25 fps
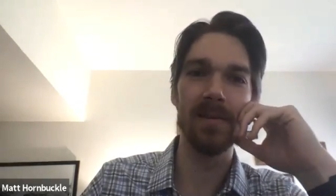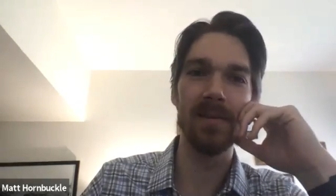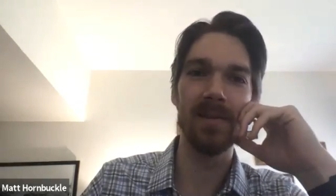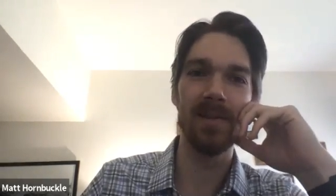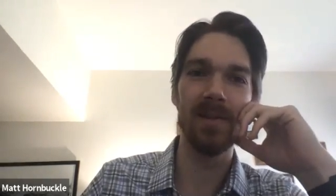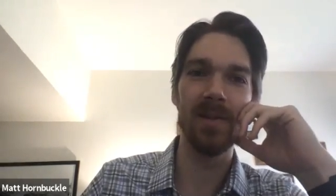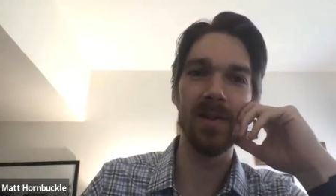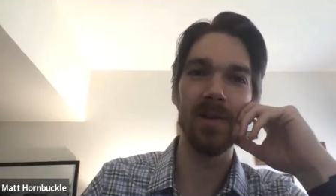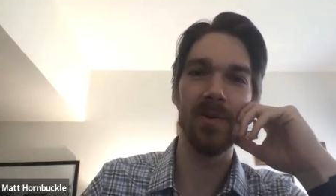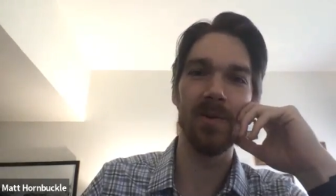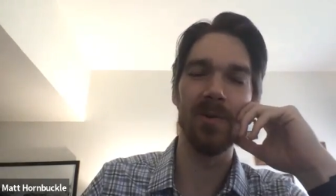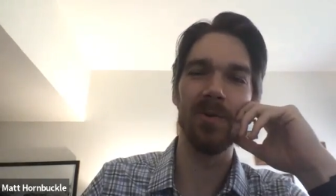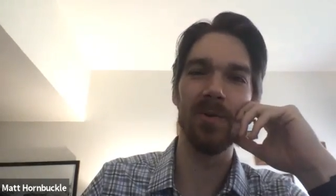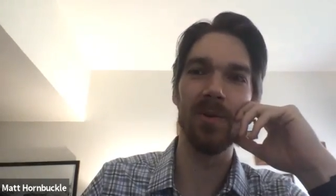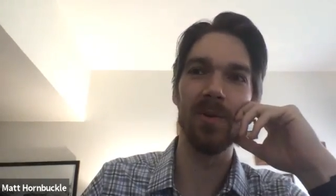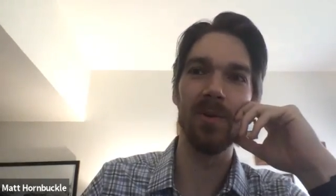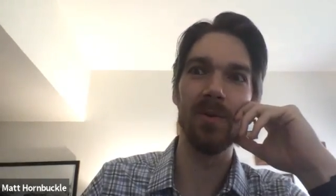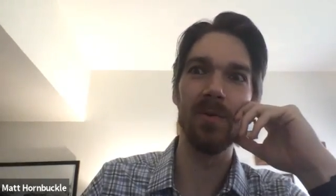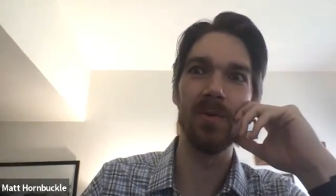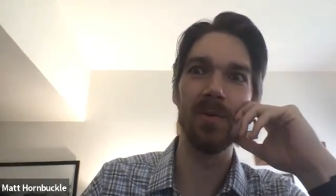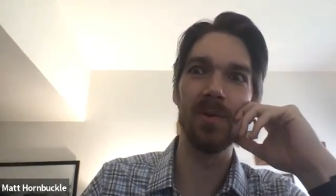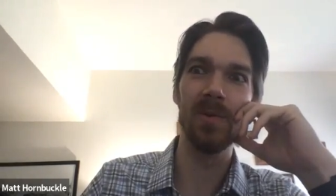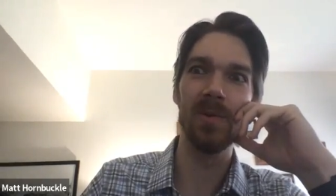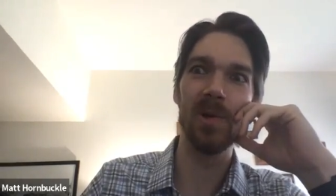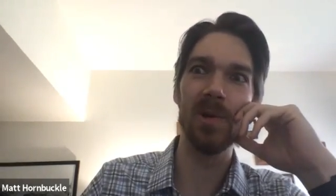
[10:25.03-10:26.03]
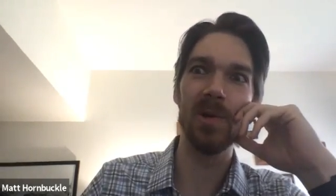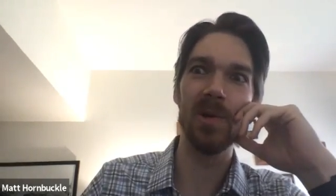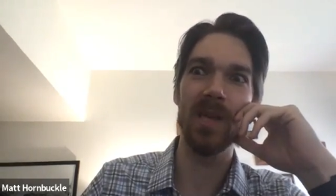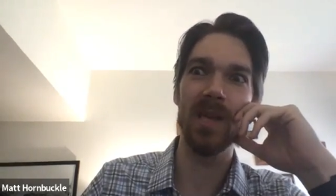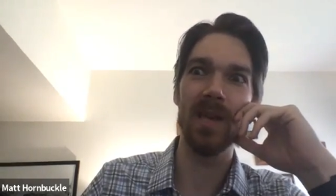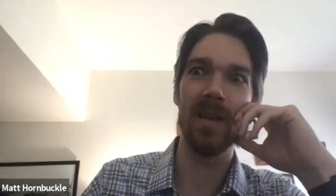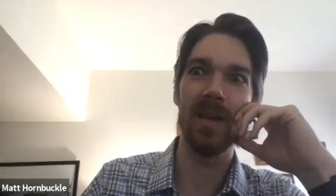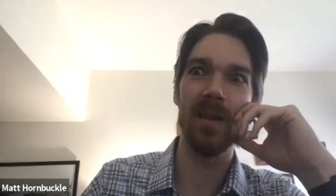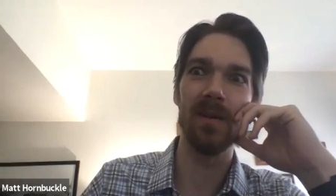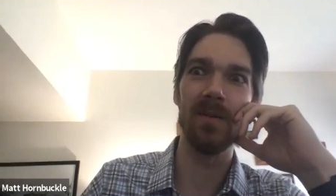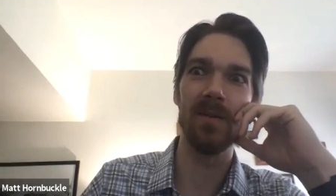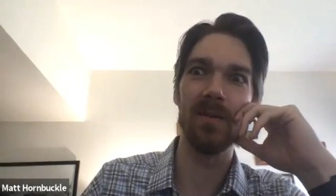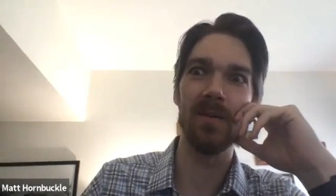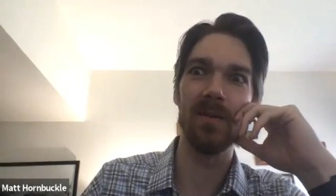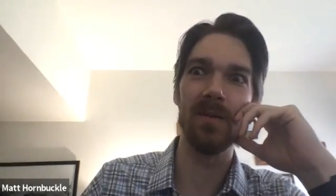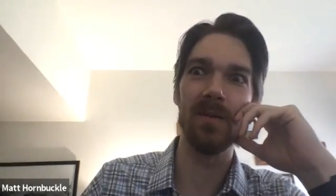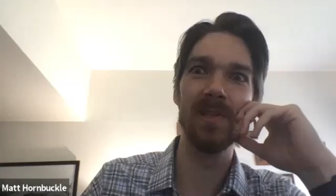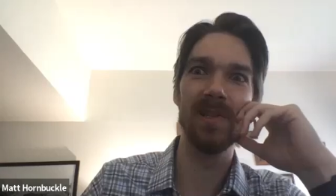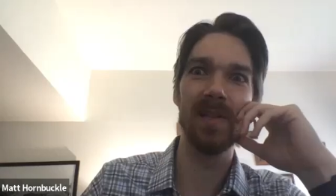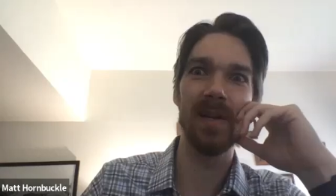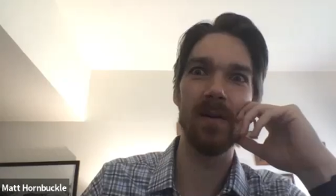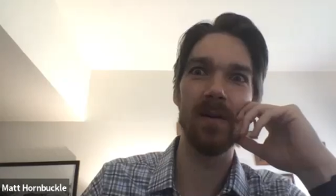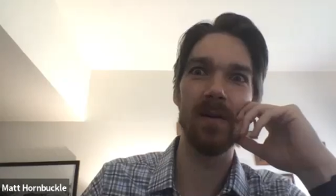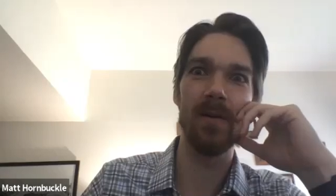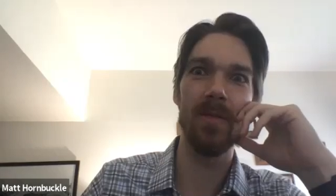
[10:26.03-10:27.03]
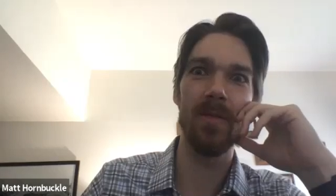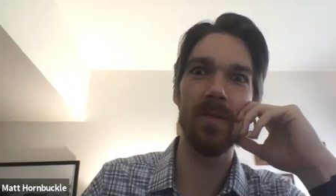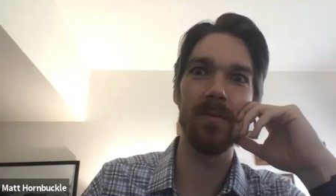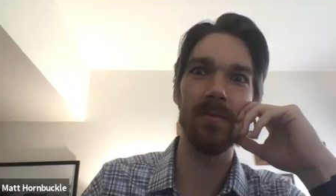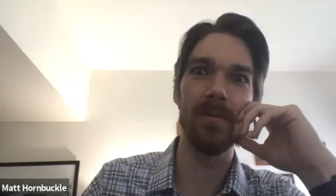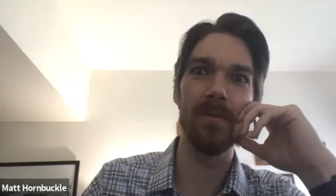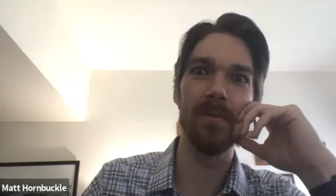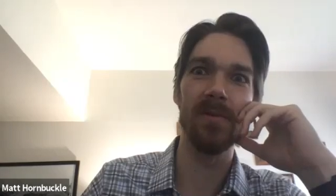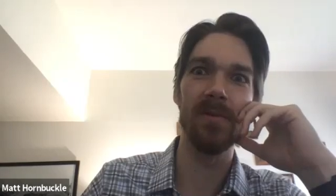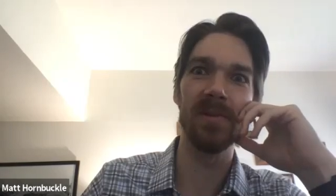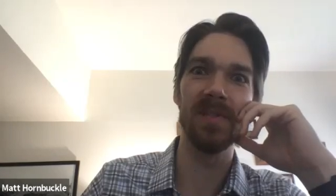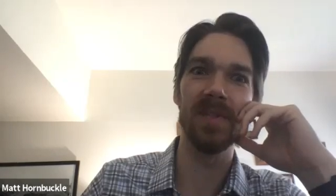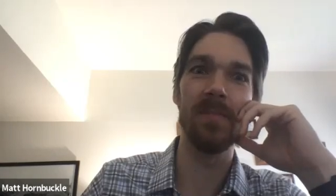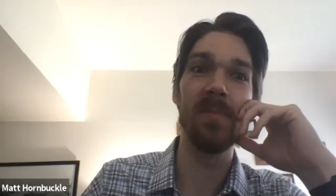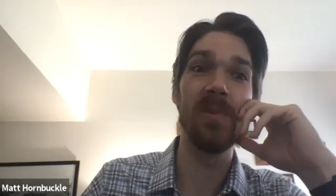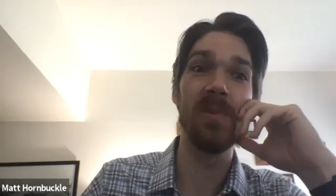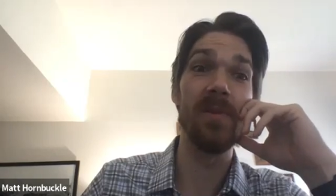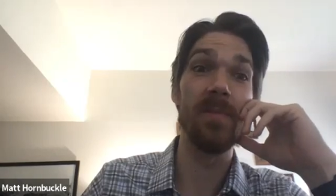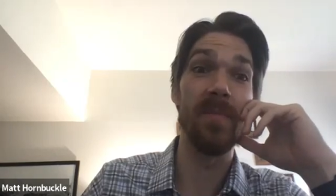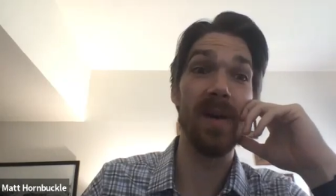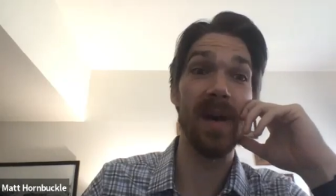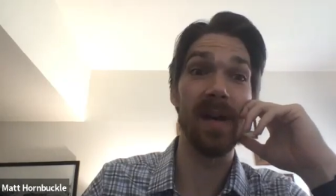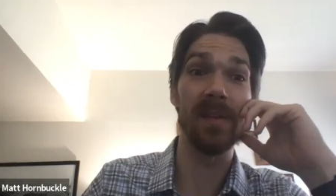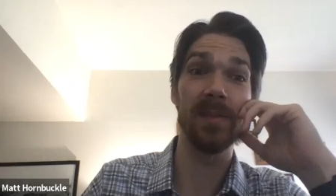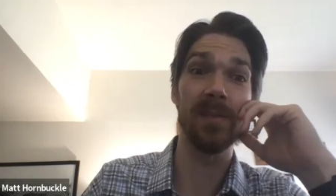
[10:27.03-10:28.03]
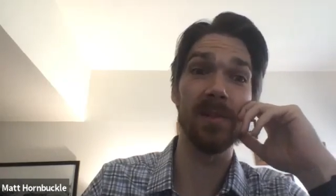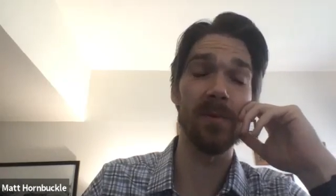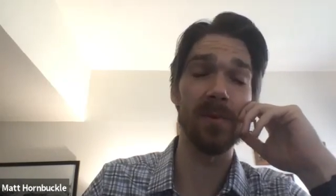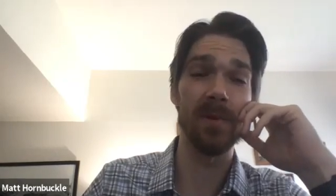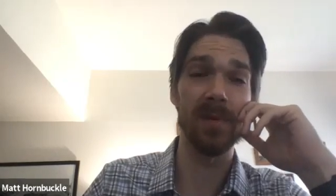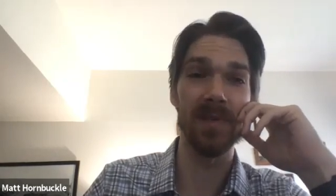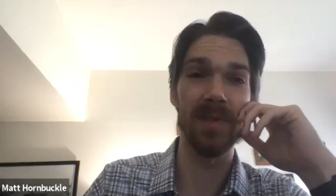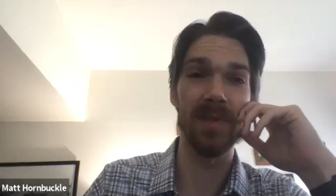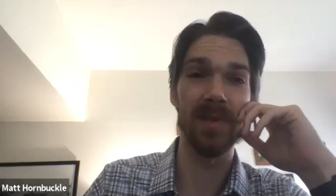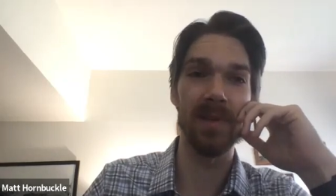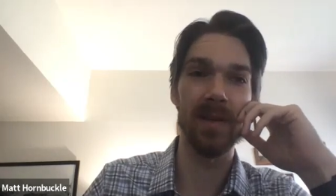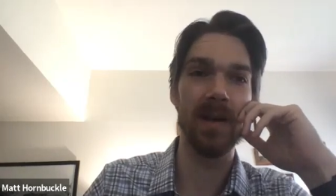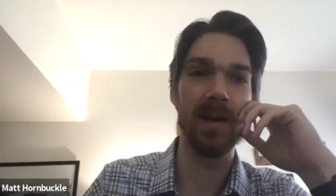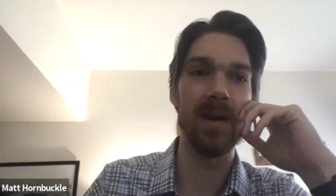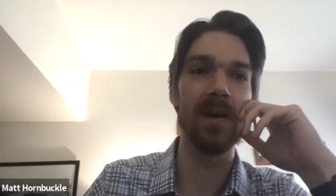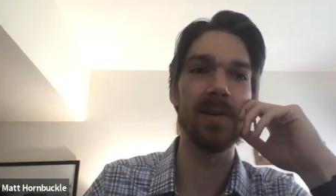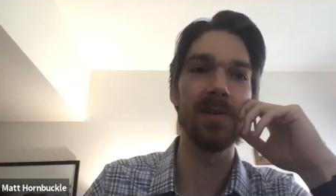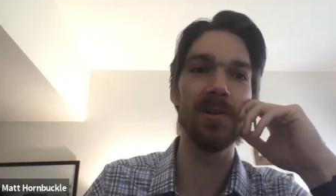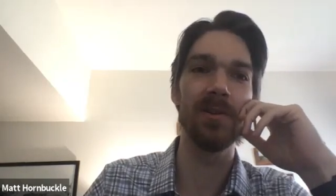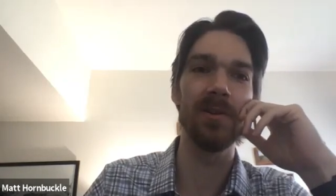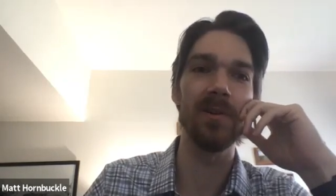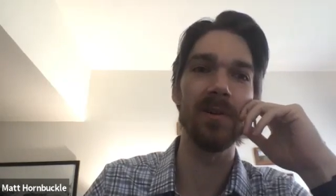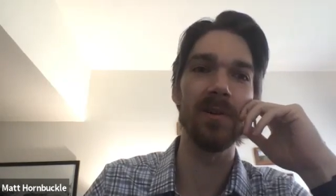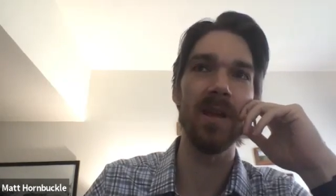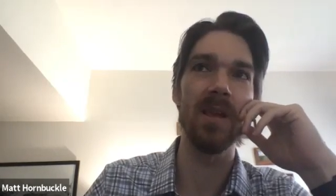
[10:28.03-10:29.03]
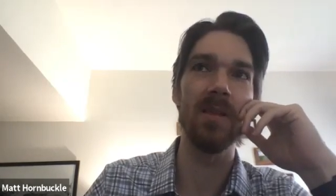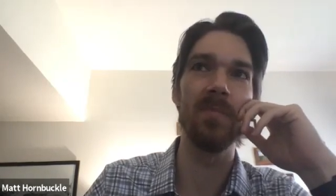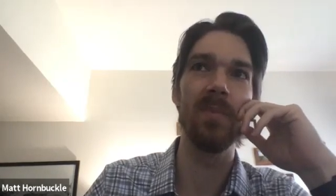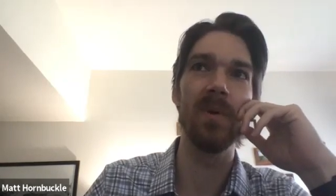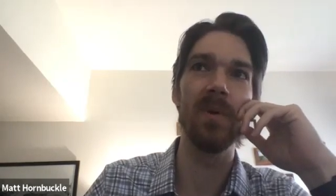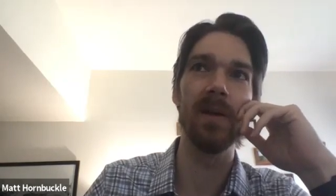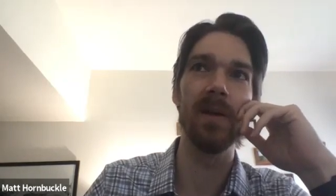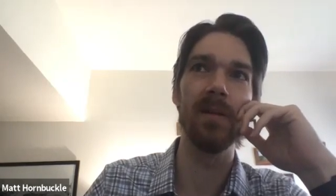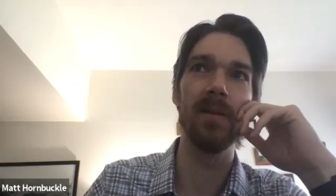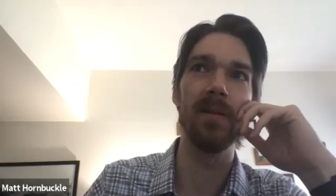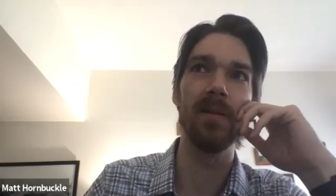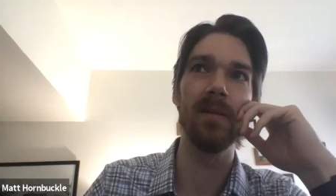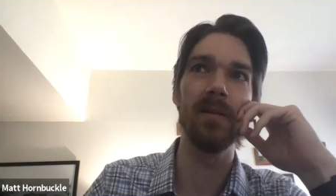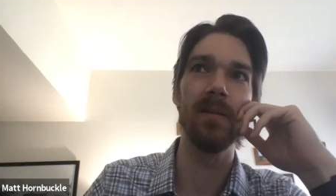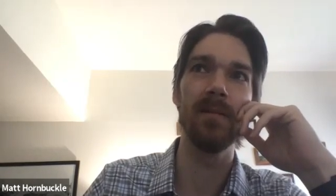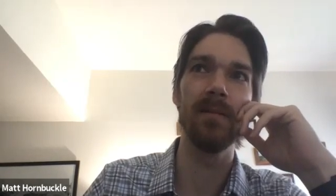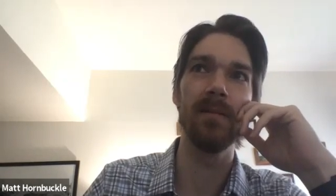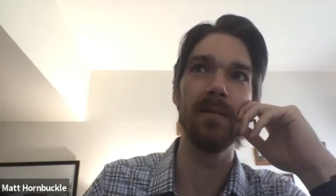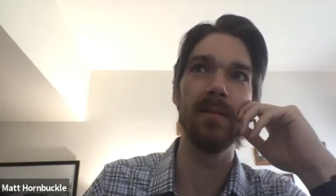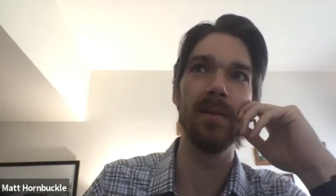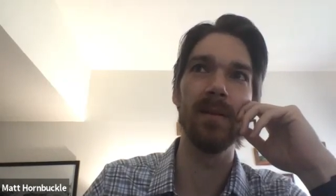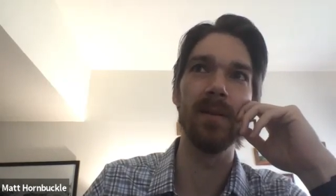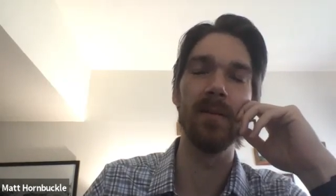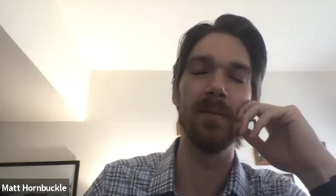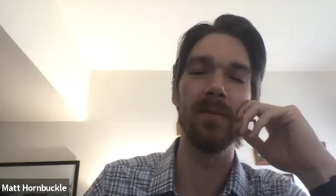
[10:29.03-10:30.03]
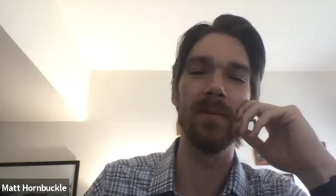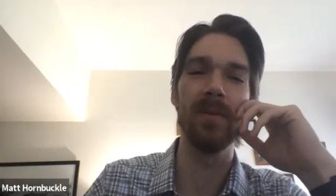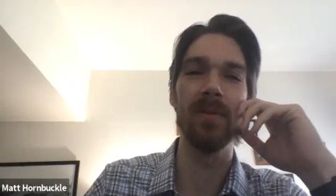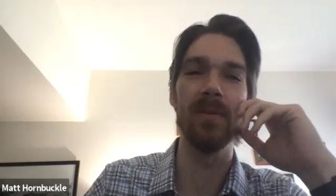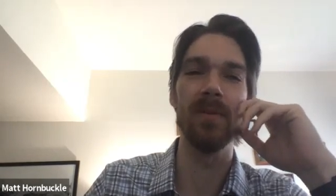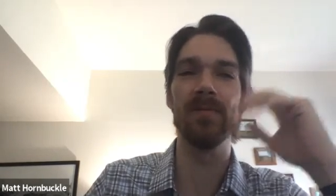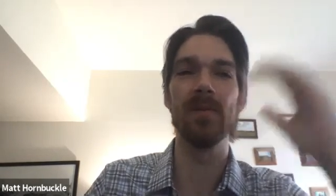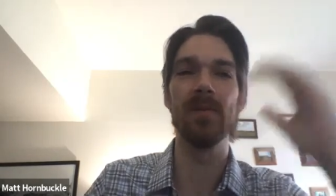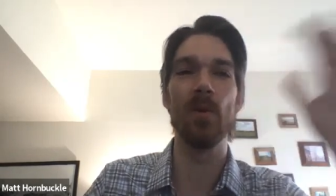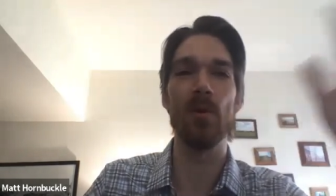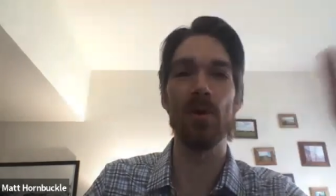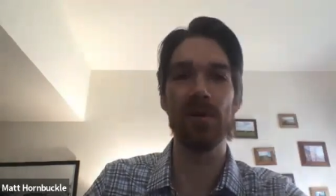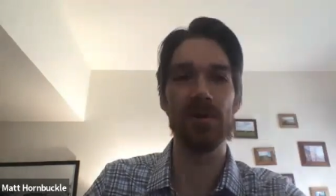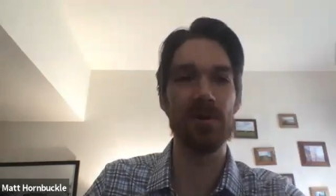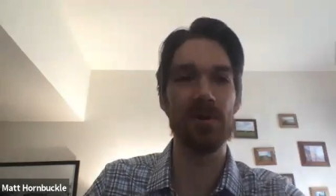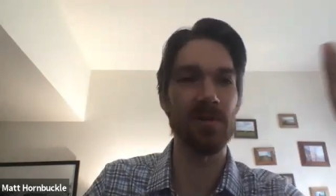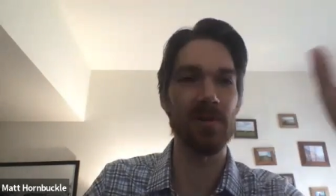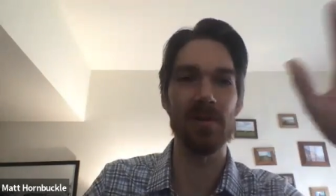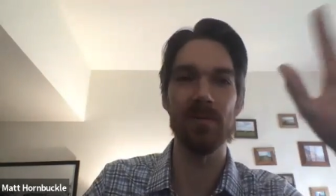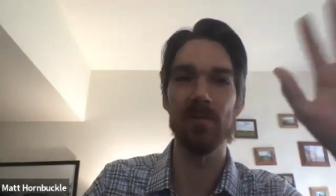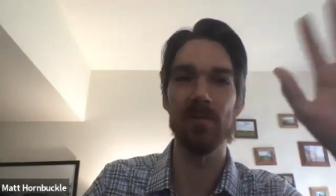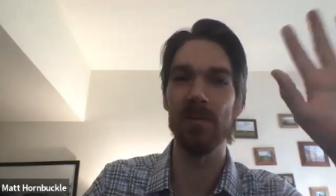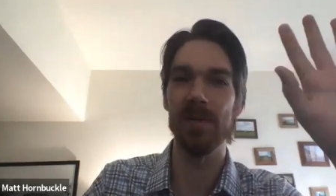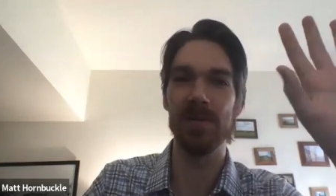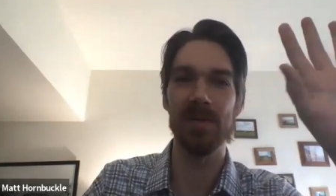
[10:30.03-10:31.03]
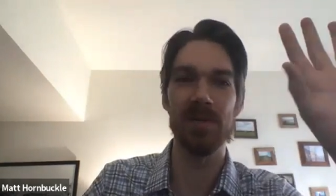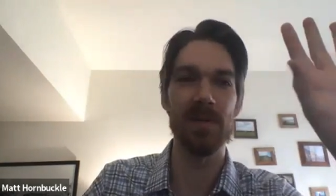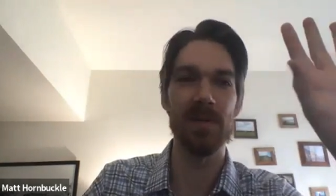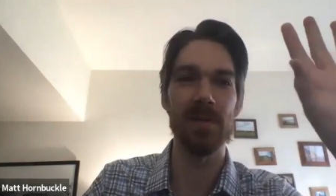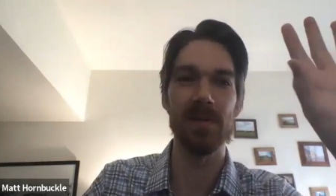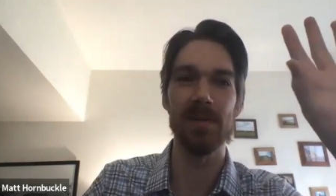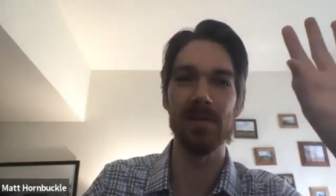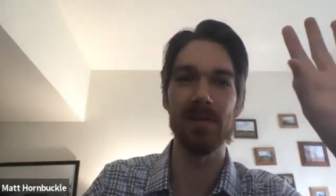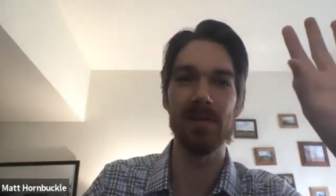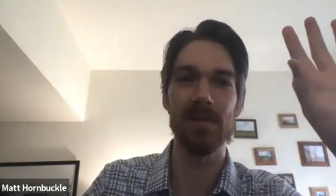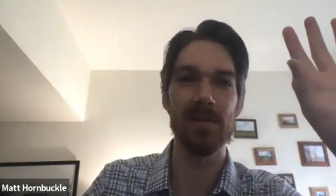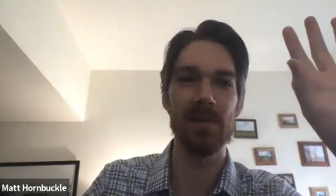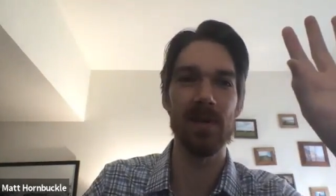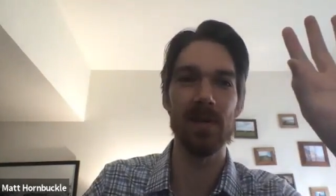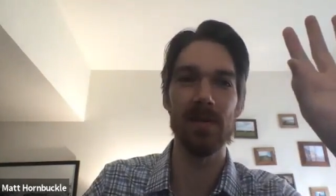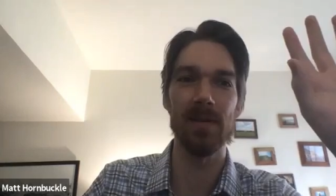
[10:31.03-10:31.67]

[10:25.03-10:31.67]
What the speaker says: So you look at, we sell through some of the best stores in the country, but you have Nordstrom, which is